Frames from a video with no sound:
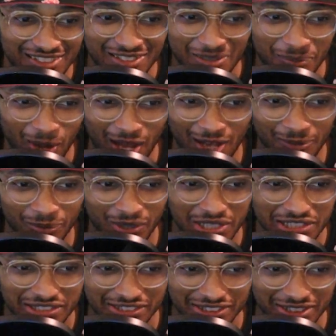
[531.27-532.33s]
a bad
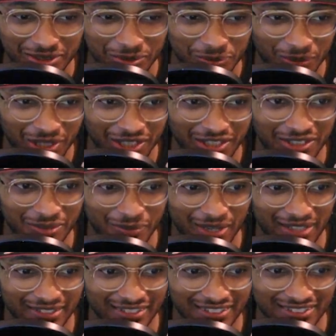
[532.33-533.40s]
person. She's smirking
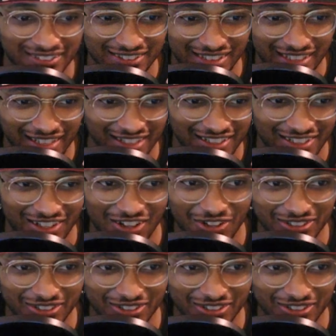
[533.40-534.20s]
about this. She's like, oh,